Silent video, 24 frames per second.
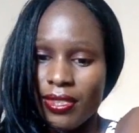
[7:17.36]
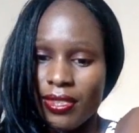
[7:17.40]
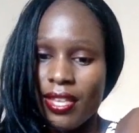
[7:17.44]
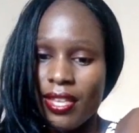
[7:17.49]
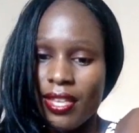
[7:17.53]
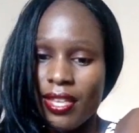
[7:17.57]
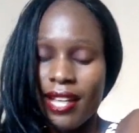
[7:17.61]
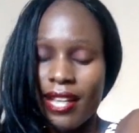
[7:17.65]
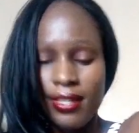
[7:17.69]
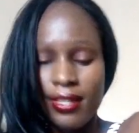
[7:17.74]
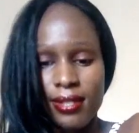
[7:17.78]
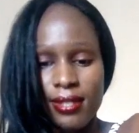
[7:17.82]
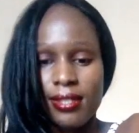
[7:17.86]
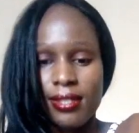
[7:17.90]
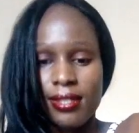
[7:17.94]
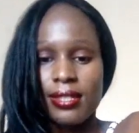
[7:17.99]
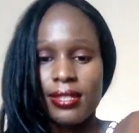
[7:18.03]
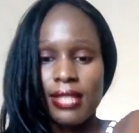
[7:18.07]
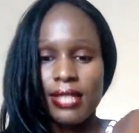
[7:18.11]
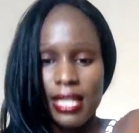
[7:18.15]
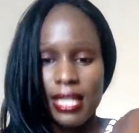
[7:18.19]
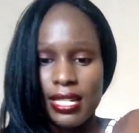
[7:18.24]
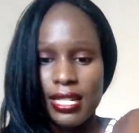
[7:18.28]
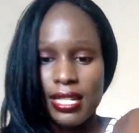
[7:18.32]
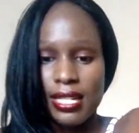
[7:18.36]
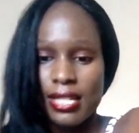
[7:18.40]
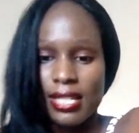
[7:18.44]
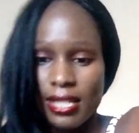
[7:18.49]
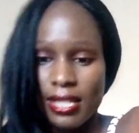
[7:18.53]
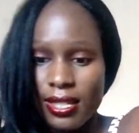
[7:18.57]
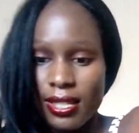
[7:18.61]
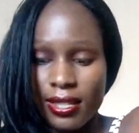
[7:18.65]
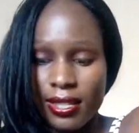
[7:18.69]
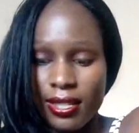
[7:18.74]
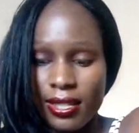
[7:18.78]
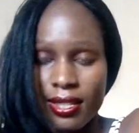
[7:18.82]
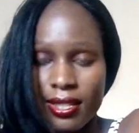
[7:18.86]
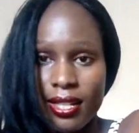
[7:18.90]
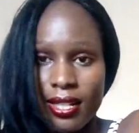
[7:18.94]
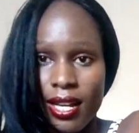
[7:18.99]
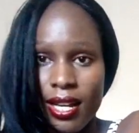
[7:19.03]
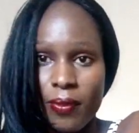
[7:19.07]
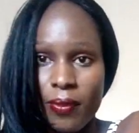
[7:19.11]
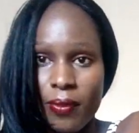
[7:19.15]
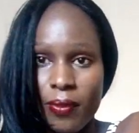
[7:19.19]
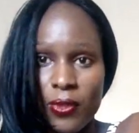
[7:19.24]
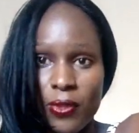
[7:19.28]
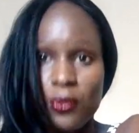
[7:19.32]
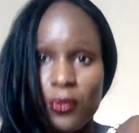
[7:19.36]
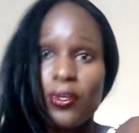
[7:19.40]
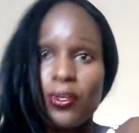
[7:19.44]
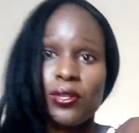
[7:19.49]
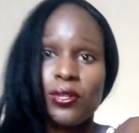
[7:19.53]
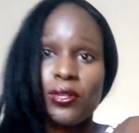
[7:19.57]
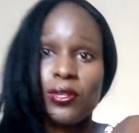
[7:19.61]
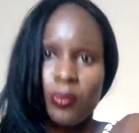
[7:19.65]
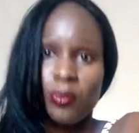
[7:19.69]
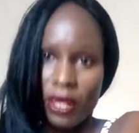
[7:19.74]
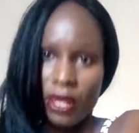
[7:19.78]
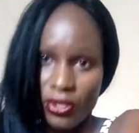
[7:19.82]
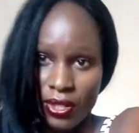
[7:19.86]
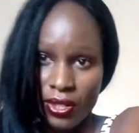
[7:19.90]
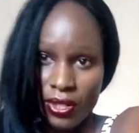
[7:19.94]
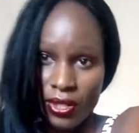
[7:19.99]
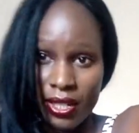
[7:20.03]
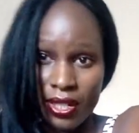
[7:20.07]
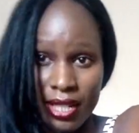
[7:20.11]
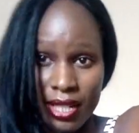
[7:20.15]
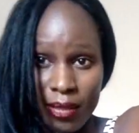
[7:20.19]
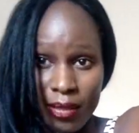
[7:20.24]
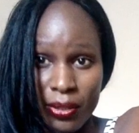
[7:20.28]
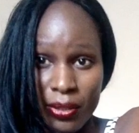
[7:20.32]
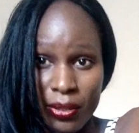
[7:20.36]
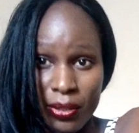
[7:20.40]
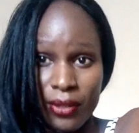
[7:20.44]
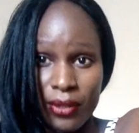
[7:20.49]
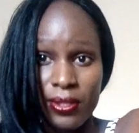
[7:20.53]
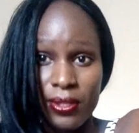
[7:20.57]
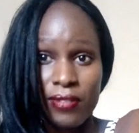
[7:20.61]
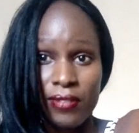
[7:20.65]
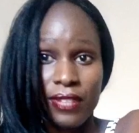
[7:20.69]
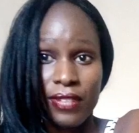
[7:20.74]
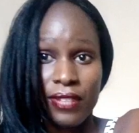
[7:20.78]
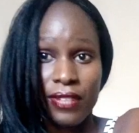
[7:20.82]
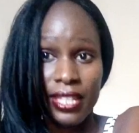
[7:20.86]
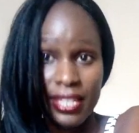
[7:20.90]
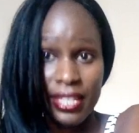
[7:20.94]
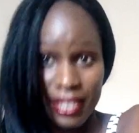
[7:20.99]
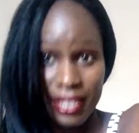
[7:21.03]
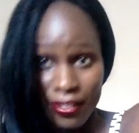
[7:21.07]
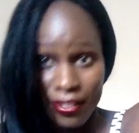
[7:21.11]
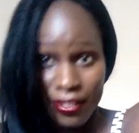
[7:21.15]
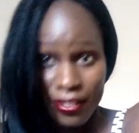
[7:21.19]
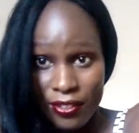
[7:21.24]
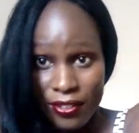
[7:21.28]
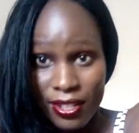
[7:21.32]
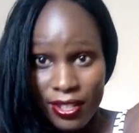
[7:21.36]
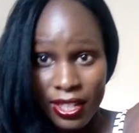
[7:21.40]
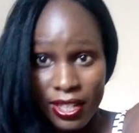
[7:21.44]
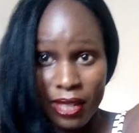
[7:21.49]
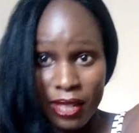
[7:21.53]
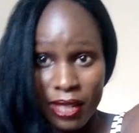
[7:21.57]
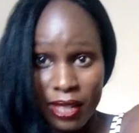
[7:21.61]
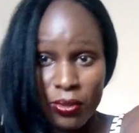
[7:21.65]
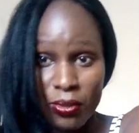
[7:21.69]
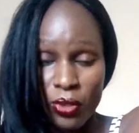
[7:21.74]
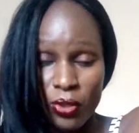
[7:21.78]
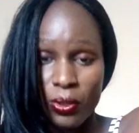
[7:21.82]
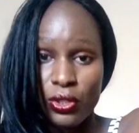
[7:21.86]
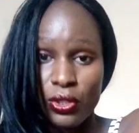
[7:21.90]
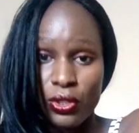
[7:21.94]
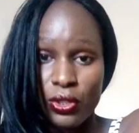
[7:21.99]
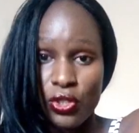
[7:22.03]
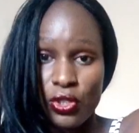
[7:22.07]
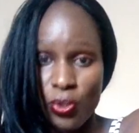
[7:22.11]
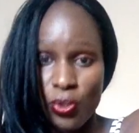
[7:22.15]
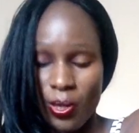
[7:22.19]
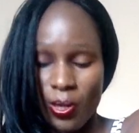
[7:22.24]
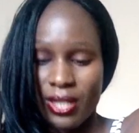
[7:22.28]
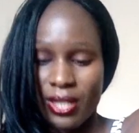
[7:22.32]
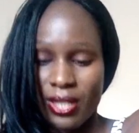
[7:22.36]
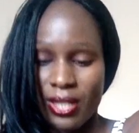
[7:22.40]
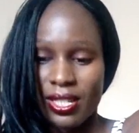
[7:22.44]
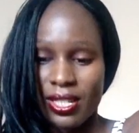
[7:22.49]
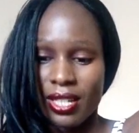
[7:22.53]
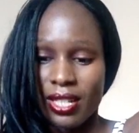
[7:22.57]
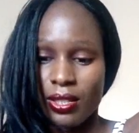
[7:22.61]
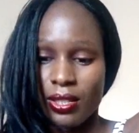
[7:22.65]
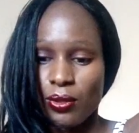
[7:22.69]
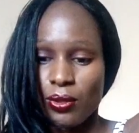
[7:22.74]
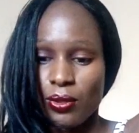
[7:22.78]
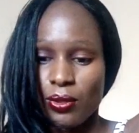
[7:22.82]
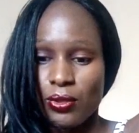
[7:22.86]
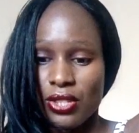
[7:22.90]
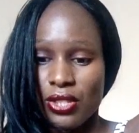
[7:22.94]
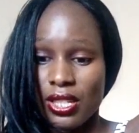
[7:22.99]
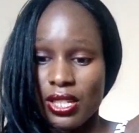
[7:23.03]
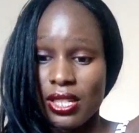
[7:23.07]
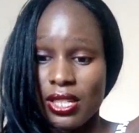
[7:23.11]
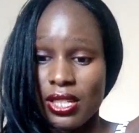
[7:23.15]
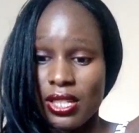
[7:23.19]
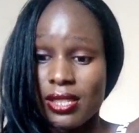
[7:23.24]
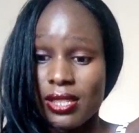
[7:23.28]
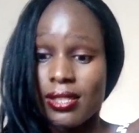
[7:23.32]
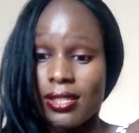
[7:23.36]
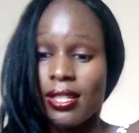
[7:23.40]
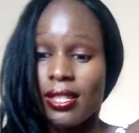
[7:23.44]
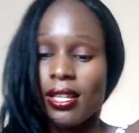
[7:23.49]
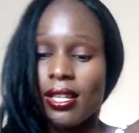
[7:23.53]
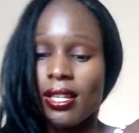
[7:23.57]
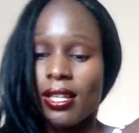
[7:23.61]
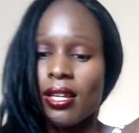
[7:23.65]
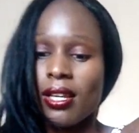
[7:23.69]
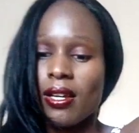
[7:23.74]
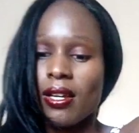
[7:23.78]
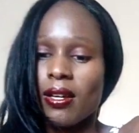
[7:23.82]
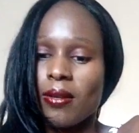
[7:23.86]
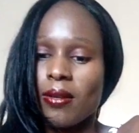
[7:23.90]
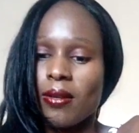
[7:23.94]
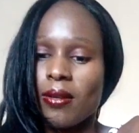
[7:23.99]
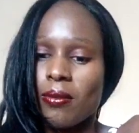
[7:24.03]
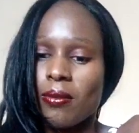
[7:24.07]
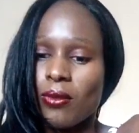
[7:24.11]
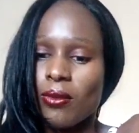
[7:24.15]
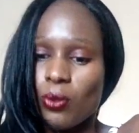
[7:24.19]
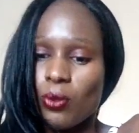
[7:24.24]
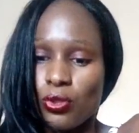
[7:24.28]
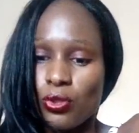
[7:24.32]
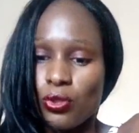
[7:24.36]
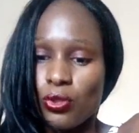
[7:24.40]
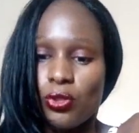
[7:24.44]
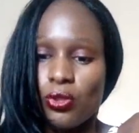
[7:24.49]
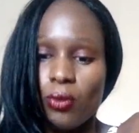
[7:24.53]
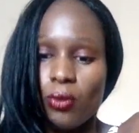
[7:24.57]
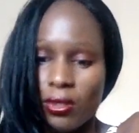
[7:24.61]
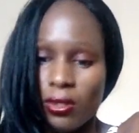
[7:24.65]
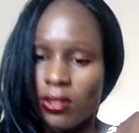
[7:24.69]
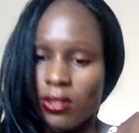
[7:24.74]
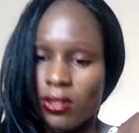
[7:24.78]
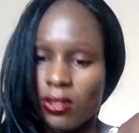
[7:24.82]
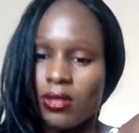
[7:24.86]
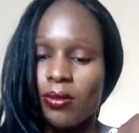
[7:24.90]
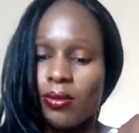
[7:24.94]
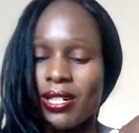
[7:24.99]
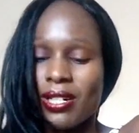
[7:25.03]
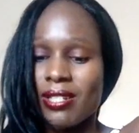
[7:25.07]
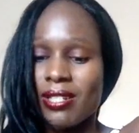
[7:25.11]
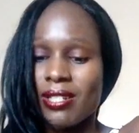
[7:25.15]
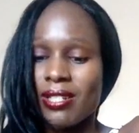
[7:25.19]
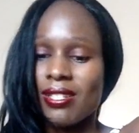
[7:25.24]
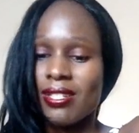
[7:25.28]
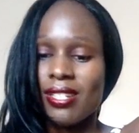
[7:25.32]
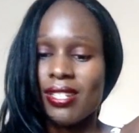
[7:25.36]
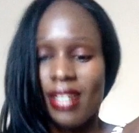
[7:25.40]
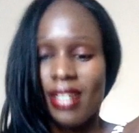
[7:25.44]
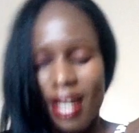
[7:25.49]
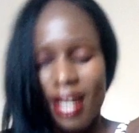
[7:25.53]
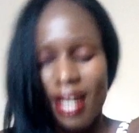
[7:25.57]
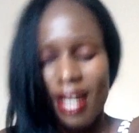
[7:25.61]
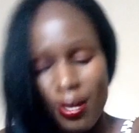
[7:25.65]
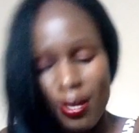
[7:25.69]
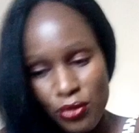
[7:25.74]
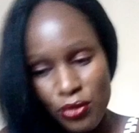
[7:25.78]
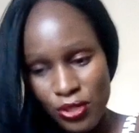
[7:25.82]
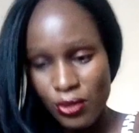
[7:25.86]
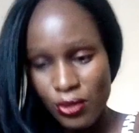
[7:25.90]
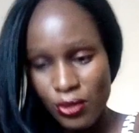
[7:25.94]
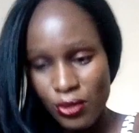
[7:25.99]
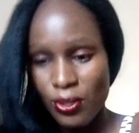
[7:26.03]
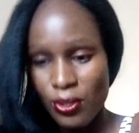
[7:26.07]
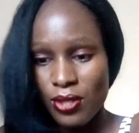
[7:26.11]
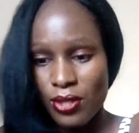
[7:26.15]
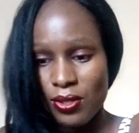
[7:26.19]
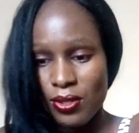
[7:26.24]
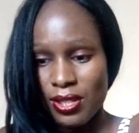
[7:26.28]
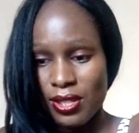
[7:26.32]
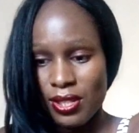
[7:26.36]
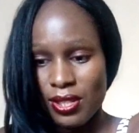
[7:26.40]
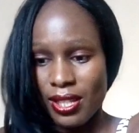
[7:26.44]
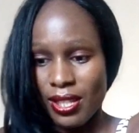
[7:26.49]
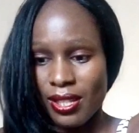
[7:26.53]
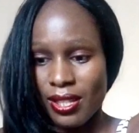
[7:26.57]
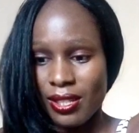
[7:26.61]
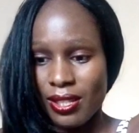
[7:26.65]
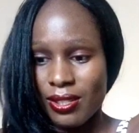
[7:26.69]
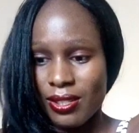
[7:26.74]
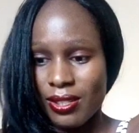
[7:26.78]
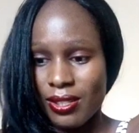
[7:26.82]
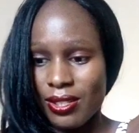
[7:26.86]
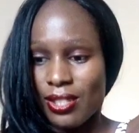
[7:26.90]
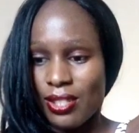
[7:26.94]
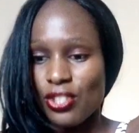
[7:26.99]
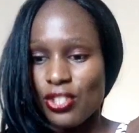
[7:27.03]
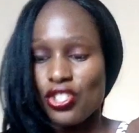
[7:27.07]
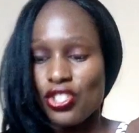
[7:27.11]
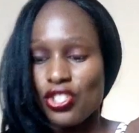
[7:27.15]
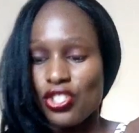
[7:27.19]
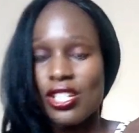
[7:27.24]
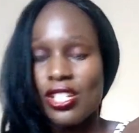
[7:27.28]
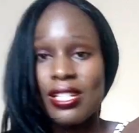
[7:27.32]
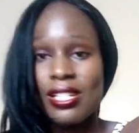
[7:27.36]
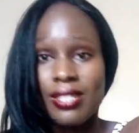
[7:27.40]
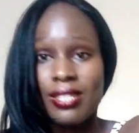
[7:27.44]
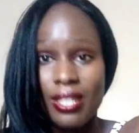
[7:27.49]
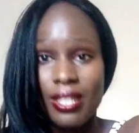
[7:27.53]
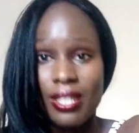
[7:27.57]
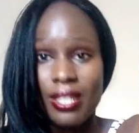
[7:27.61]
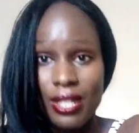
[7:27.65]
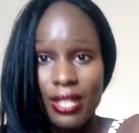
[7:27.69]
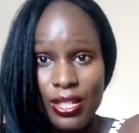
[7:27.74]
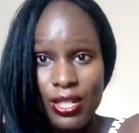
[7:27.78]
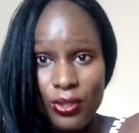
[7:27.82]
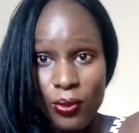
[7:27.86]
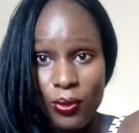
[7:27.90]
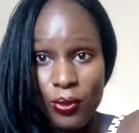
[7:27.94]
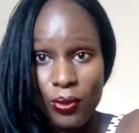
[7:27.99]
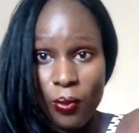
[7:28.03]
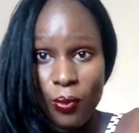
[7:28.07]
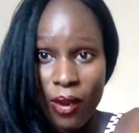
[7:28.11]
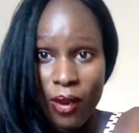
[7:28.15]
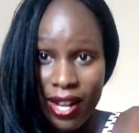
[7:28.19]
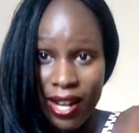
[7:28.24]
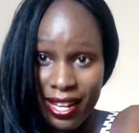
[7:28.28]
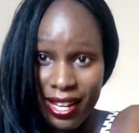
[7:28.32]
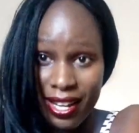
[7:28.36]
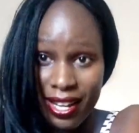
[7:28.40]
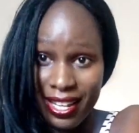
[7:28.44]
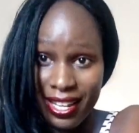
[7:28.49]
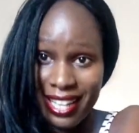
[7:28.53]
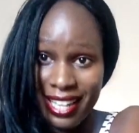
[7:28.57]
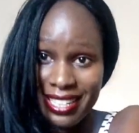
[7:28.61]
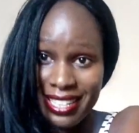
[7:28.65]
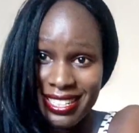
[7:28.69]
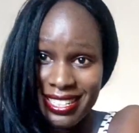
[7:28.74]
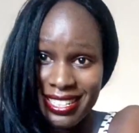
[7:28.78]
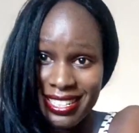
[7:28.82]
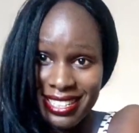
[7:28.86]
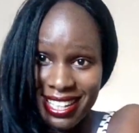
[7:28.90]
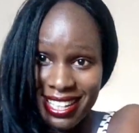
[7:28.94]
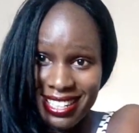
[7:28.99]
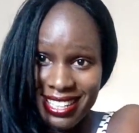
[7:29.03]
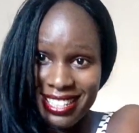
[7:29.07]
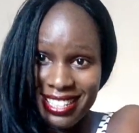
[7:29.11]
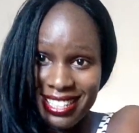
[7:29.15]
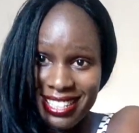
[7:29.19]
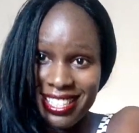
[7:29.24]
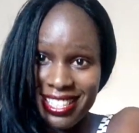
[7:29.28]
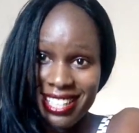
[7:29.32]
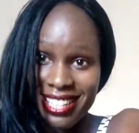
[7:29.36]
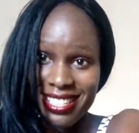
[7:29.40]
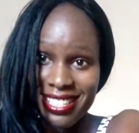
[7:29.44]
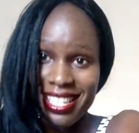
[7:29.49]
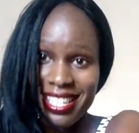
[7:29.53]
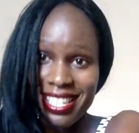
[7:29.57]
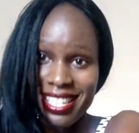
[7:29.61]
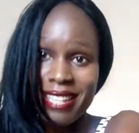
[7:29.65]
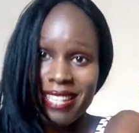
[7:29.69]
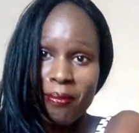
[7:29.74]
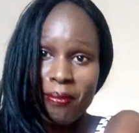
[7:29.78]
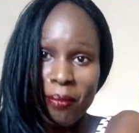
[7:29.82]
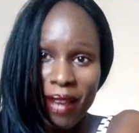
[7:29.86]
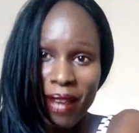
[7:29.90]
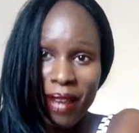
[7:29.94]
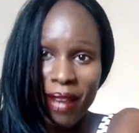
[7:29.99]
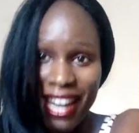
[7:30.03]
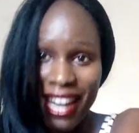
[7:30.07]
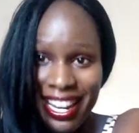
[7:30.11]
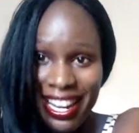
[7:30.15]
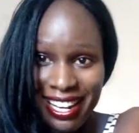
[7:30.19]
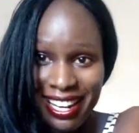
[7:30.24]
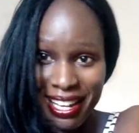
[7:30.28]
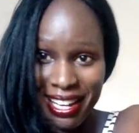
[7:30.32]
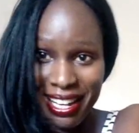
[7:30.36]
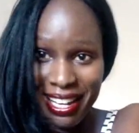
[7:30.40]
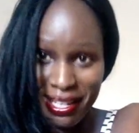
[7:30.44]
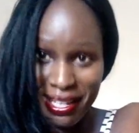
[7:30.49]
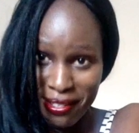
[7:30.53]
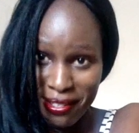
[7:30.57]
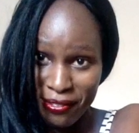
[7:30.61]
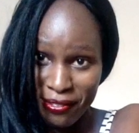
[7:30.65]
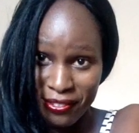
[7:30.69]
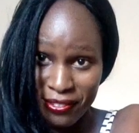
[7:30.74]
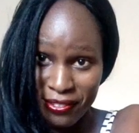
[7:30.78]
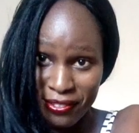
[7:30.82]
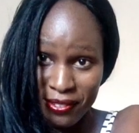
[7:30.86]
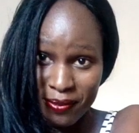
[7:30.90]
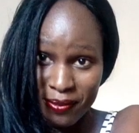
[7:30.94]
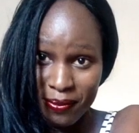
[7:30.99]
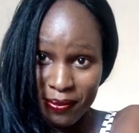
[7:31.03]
that lady, I'm not going to mention the name because if I gave you the name, you will know exactly who she is, who she was, but I'm just going to say this. She is the reason why I decided that in my life,